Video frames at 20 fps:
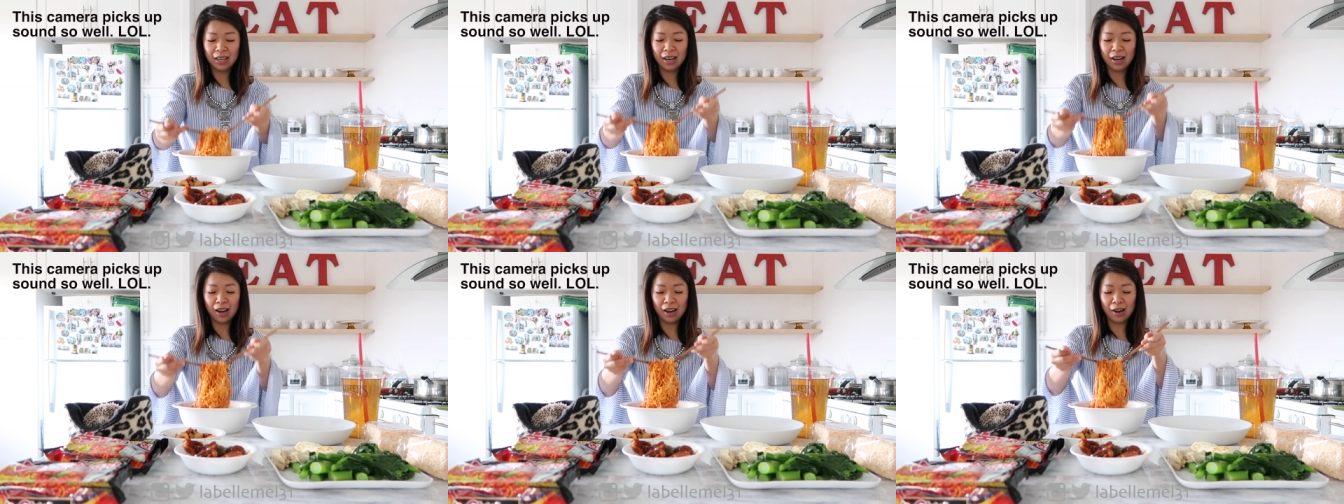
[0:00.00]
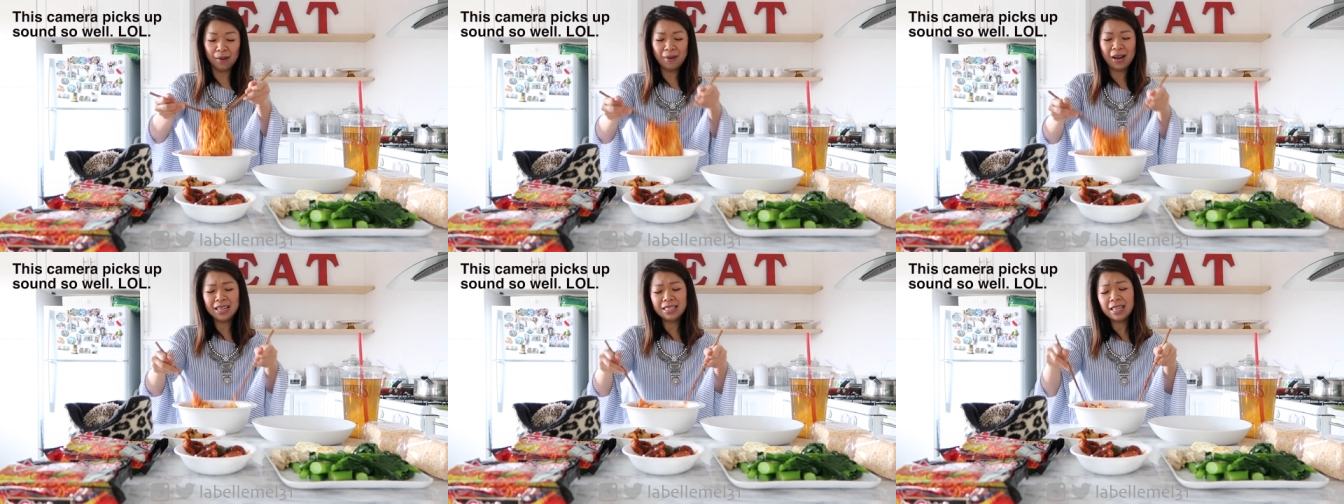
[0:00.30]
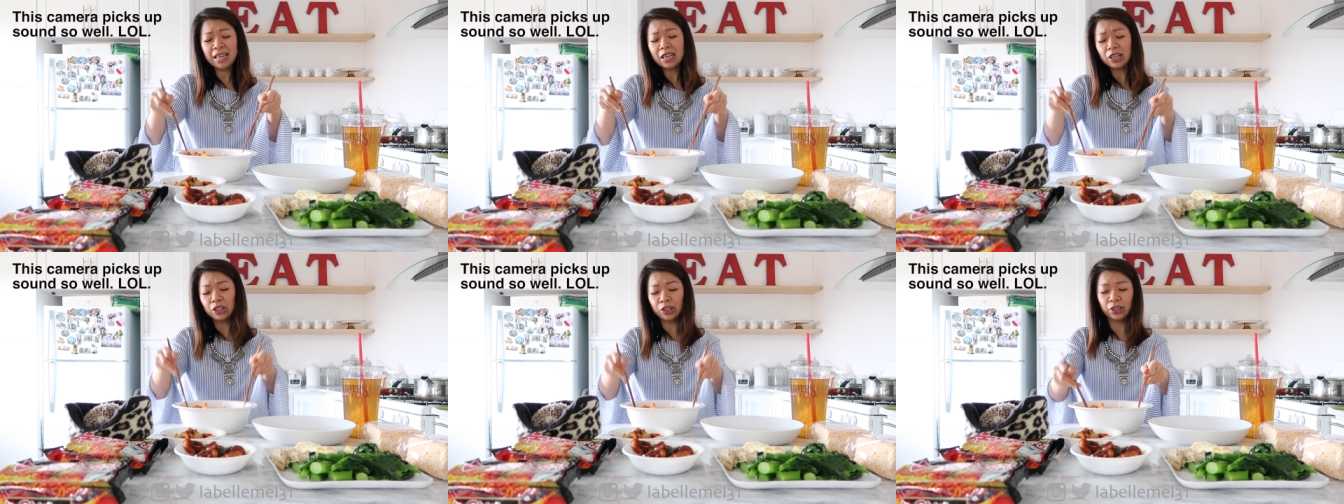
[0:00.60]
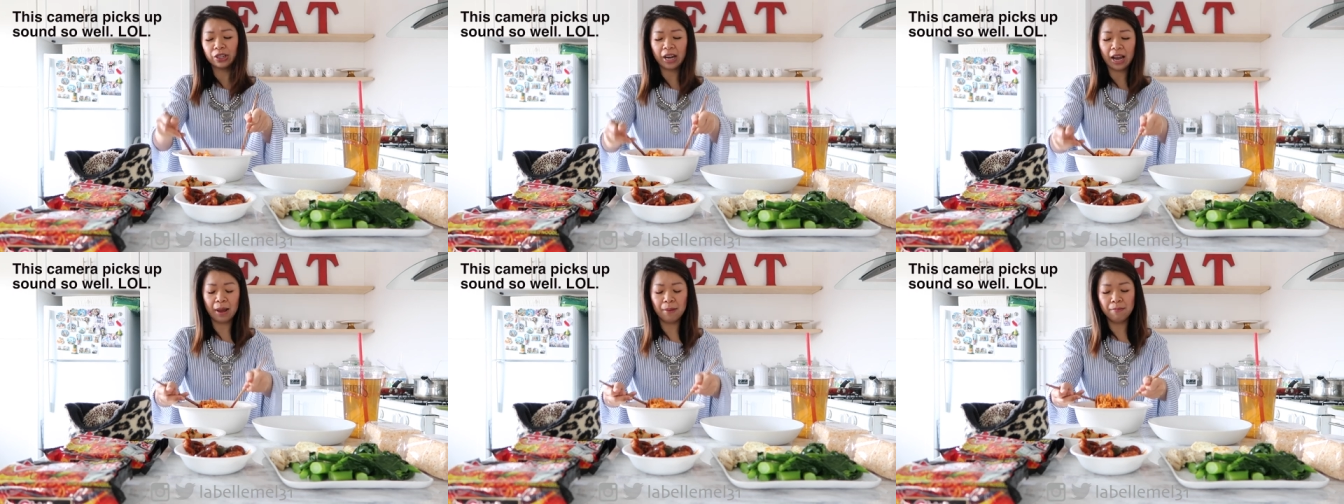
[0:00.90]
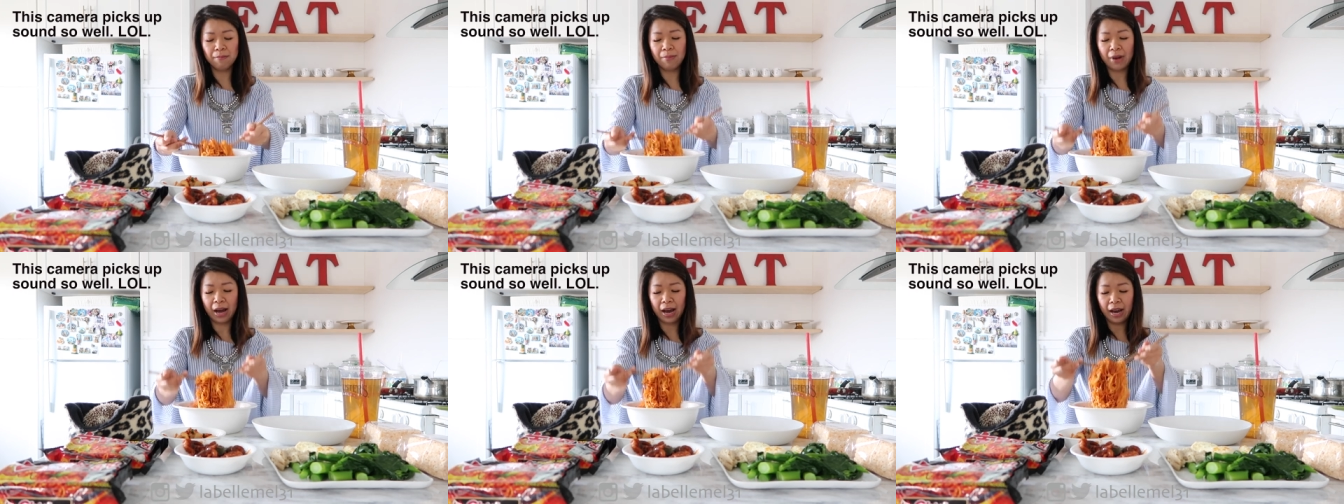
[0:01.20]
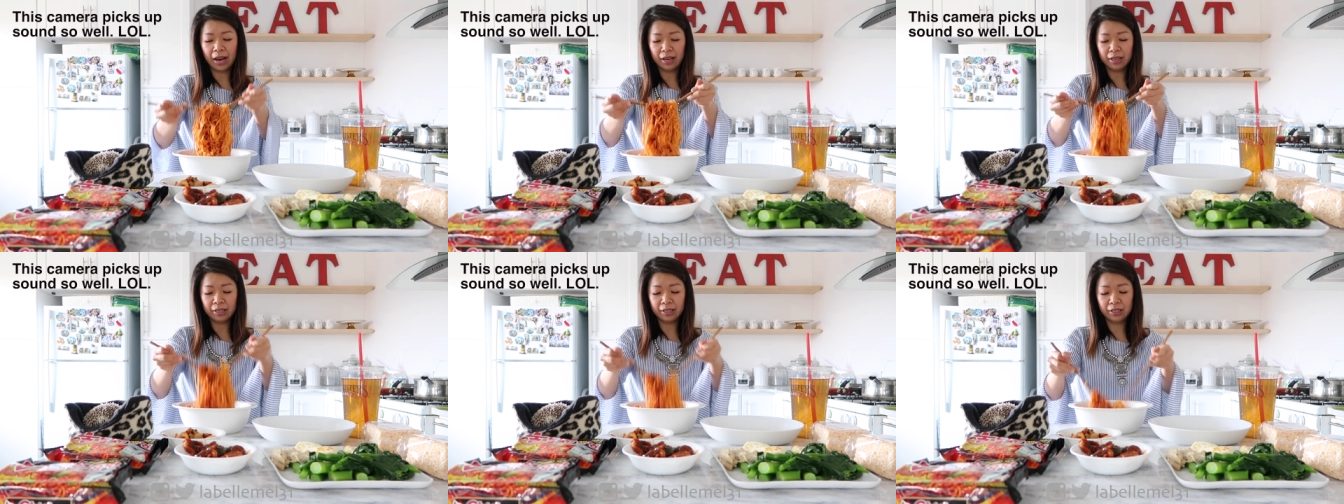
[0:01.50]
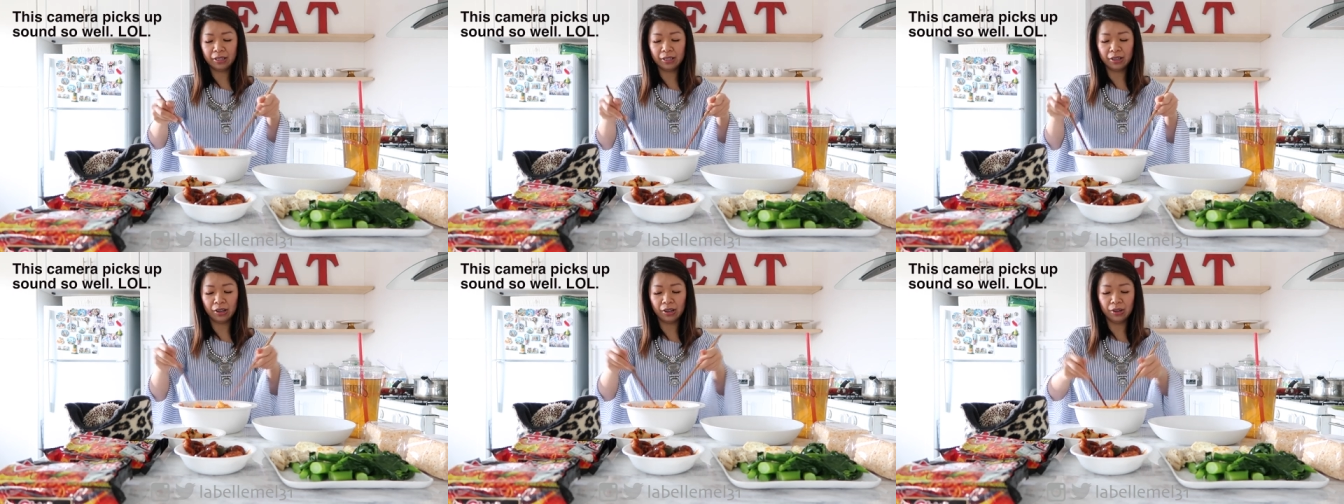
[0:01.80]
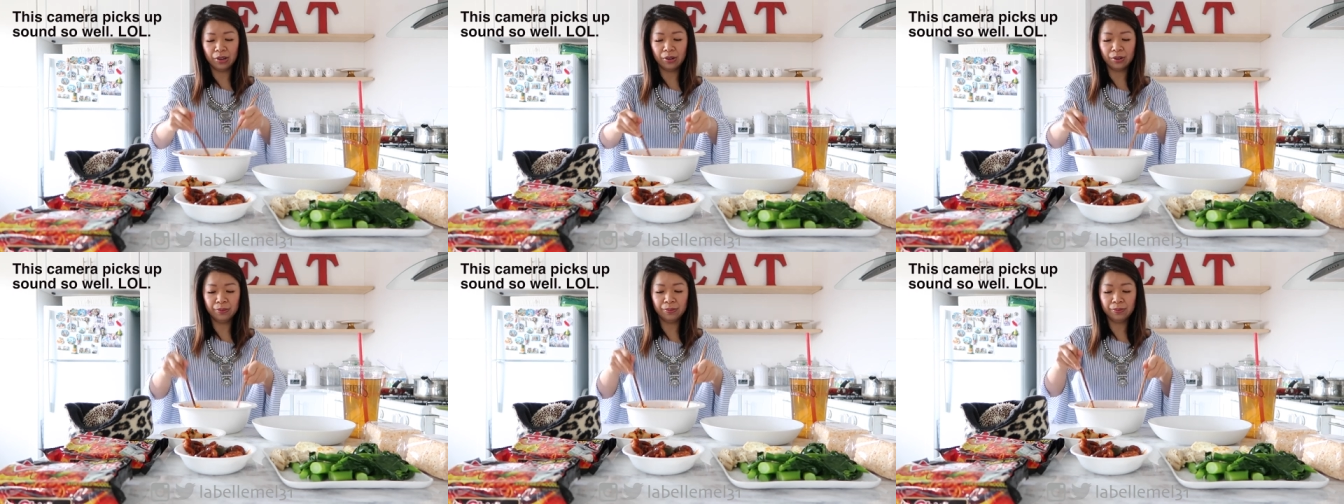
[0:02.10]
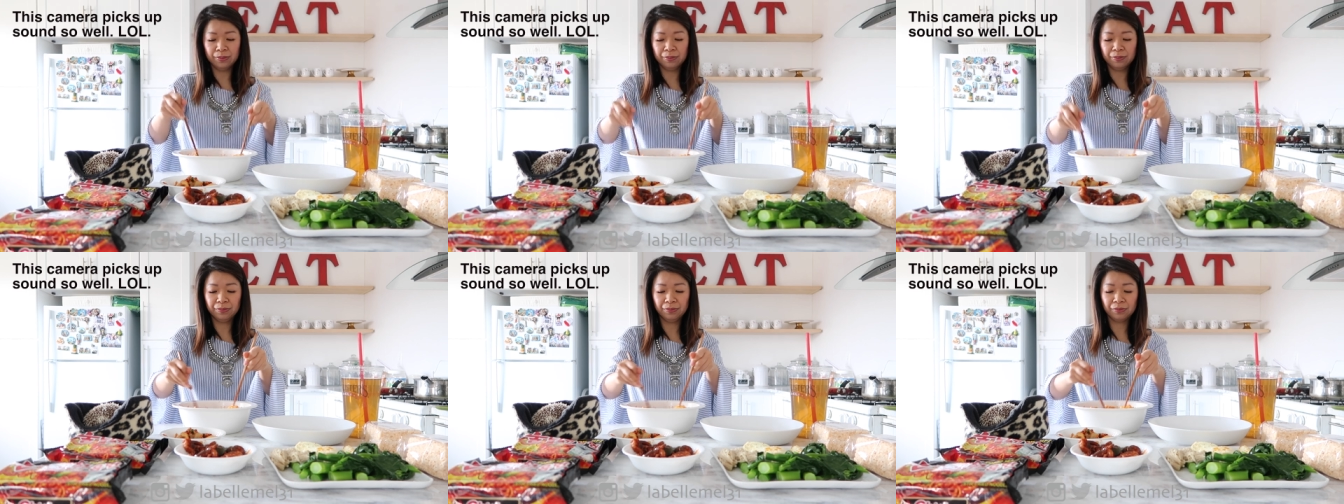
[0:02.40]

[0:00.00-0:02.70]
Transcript: Um, I say good and bad, you know.